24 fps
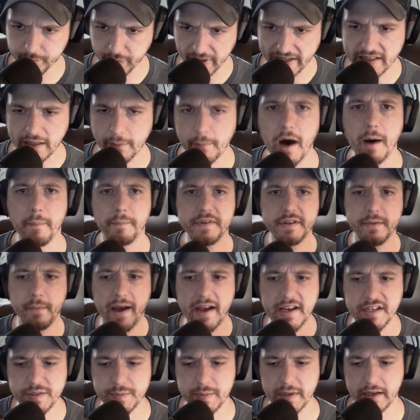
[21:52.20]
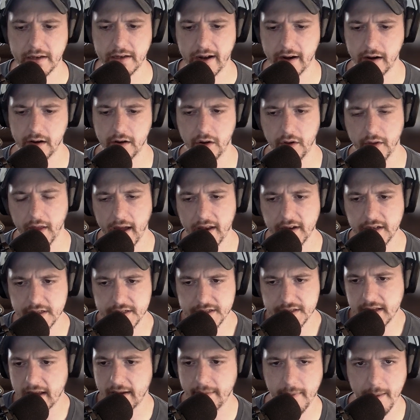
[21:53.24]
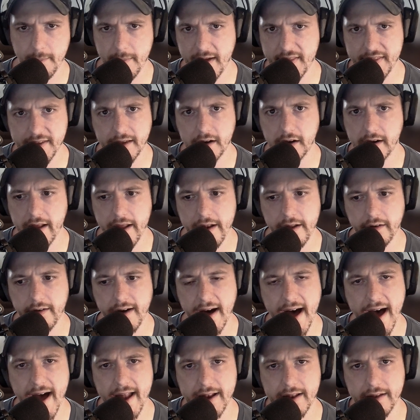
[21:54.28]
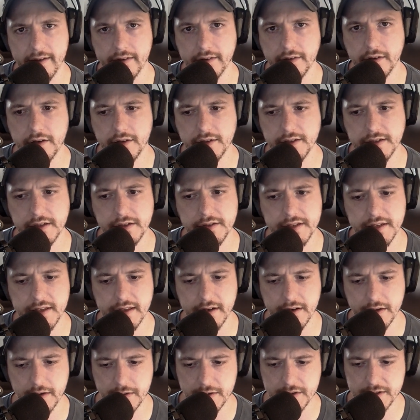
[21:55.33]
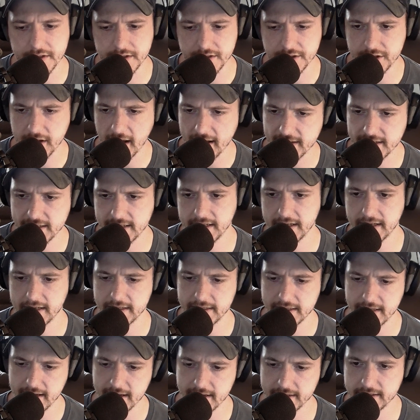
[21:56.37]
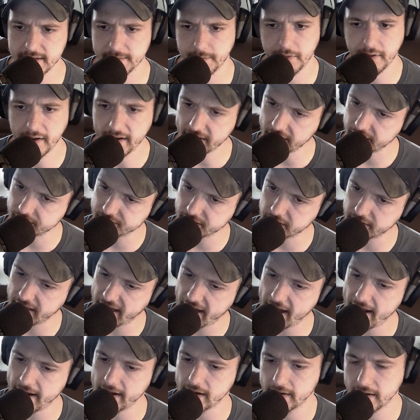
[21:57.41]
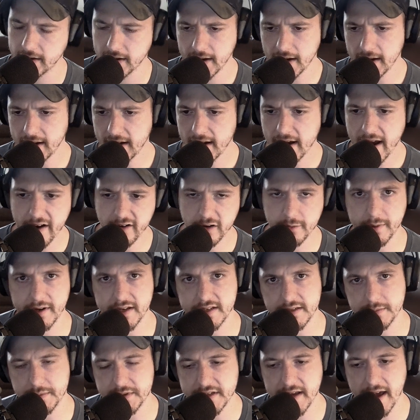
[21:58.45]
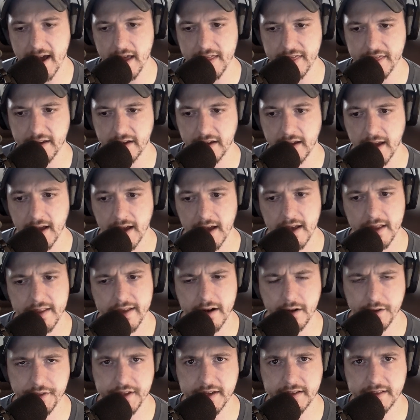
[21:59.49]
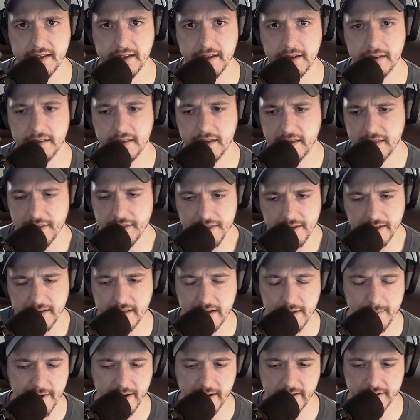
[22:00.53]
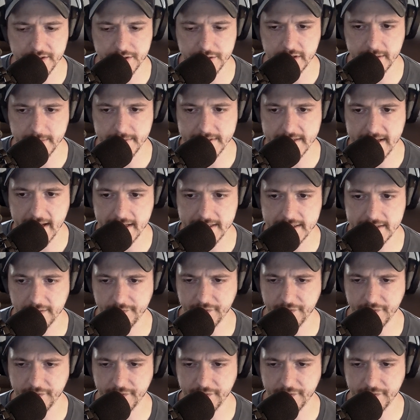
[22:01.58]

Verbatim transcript: bring them up to my speed. I don't know. I just I'm on the internet a lot, and you you see the news, and Gen Z is this, and millennials are that, and everybody's upset, and they they don't think the they think the American dream is dead and